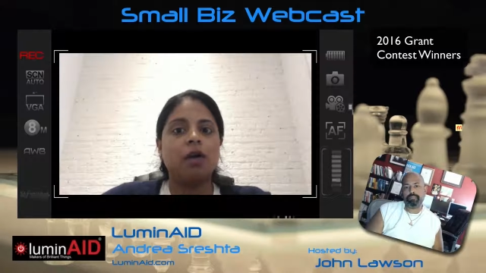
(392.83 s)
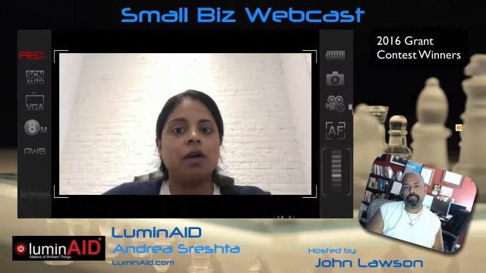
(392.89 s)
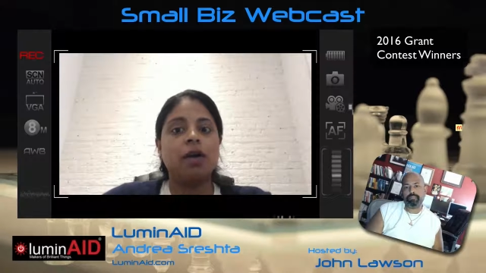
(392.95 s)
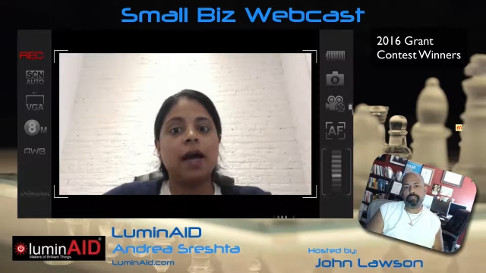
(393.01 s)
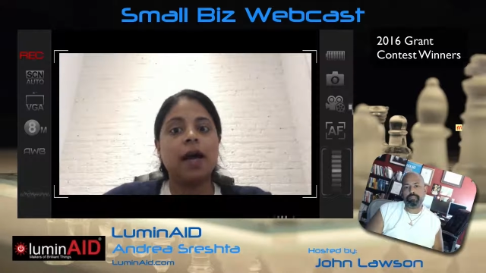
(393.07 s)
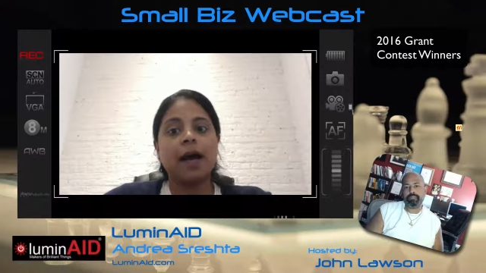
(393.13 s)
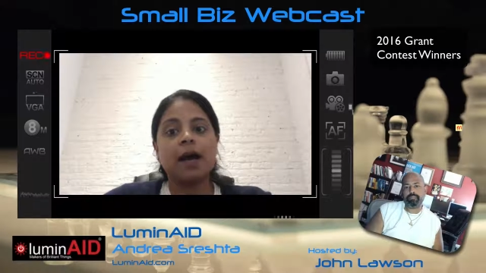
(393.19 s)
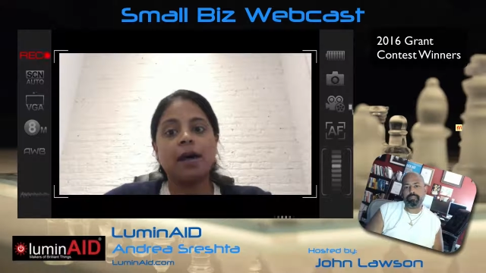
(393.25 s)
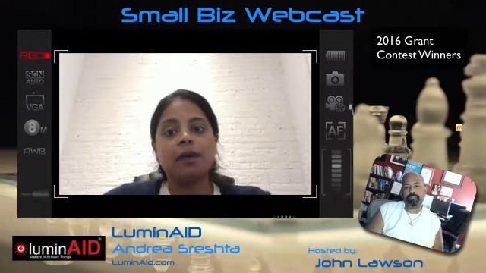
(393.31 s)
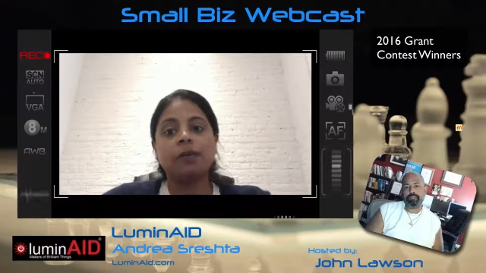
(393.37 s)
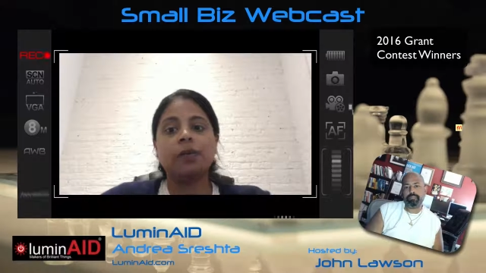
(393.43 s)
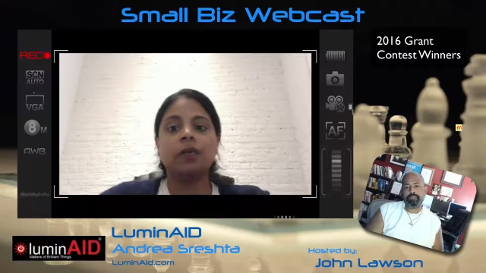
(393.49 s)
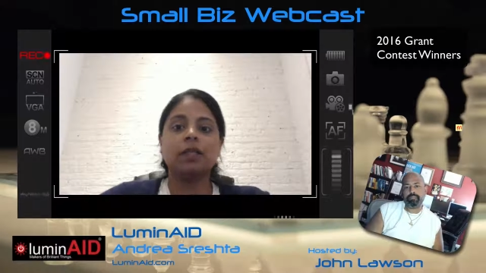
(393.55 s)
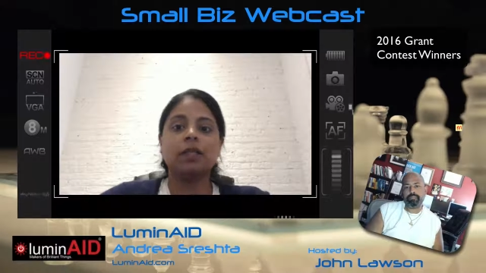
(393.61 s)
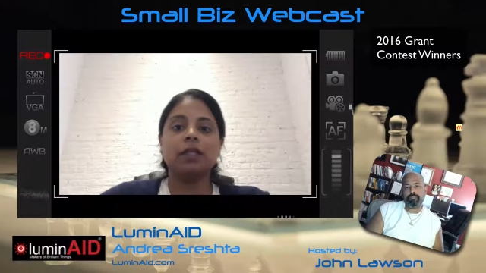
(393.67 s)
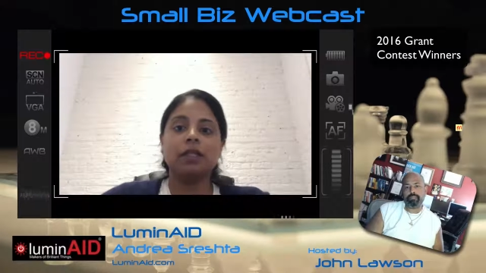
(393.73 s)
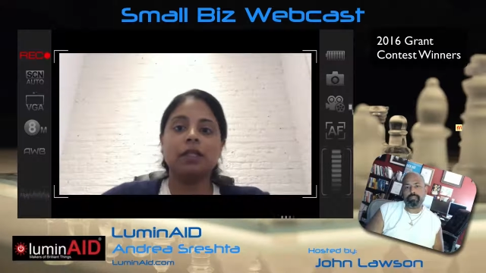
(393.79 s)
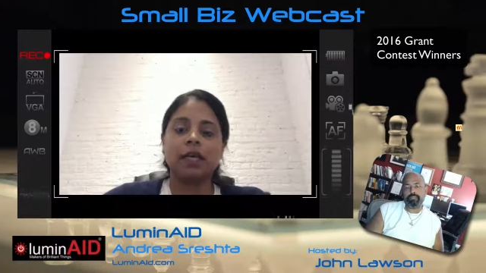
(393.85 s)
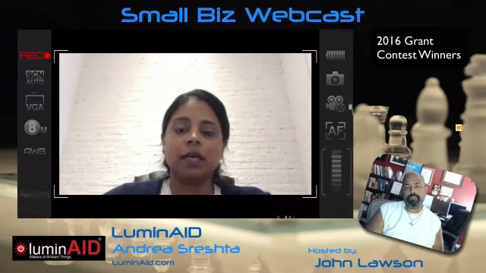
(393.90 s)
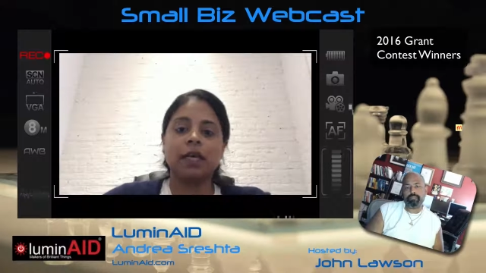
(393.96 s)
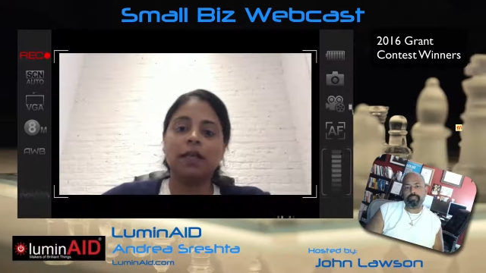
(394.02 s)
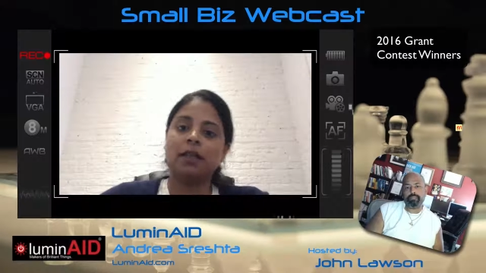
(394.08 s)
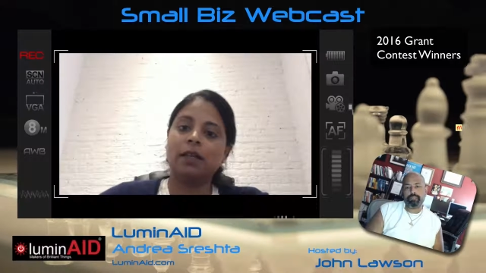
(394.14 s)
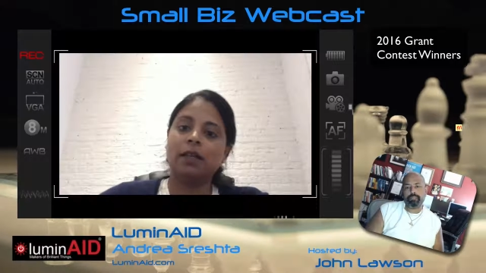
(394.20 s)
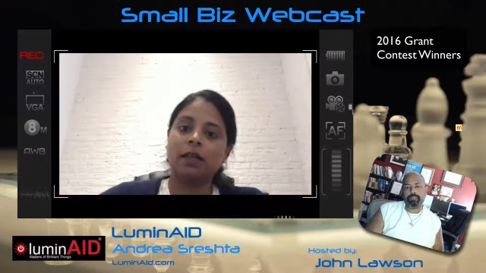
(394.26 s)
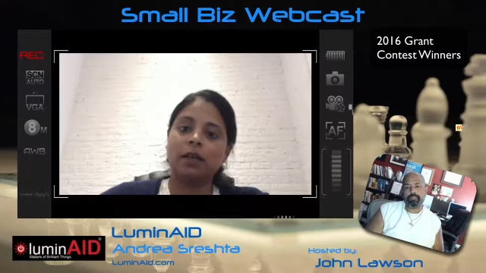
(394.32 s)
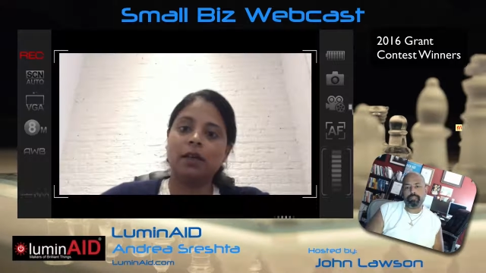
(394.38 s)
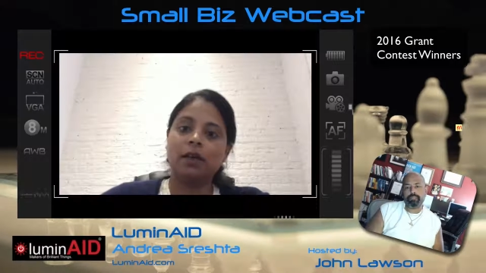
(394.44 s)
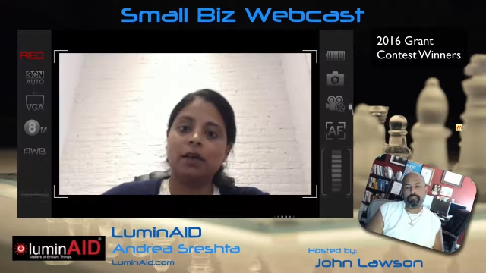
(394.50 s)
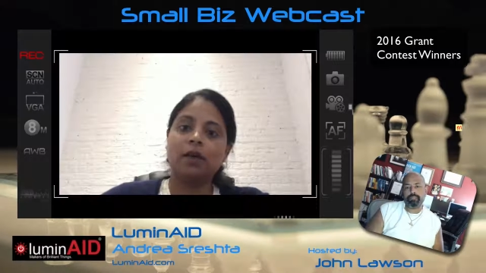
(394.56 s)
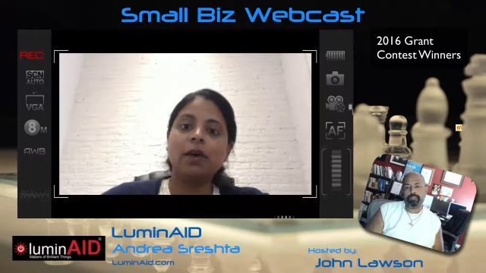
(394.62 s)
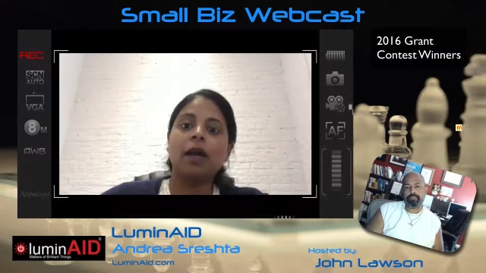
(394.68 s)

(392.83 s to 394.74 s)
now we can say like,